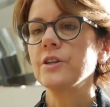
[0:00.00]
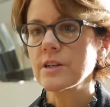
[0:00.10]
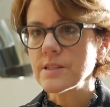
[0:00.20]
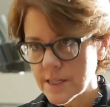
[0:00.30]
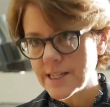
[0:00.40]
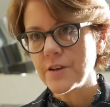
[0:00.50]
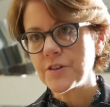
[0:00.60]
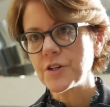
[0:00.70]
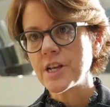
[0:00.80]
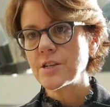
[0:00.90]
You're going to sit down
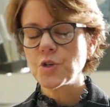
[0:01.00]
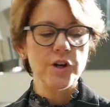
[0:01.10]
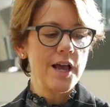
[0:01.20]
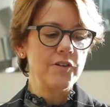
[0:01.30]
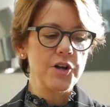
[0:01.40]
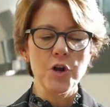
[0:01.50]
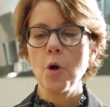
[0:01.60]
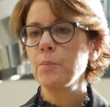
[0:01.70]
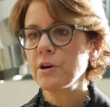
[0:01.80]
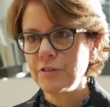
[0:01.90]
to your desk, you're going to have a
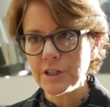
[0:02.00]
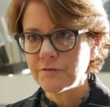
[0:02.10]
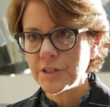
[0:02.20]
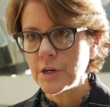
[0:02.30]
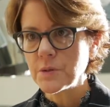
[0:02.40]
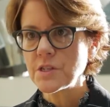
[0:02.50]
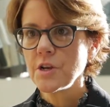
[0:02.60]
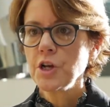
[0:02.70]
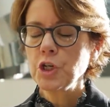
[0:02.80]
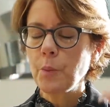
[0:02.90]
notebook full of notes.
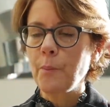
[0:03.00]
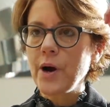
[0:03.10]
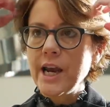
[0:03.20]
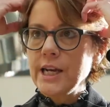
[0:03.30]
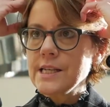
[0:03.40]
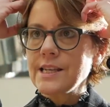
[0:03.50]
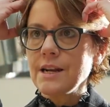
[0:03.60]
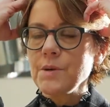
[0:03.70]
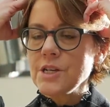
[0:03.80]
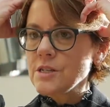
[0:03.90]
Your brain is going
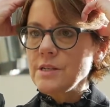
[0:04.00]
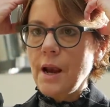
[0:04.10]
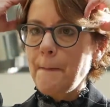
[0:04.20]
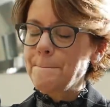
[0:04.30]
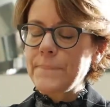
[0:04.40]
to be just like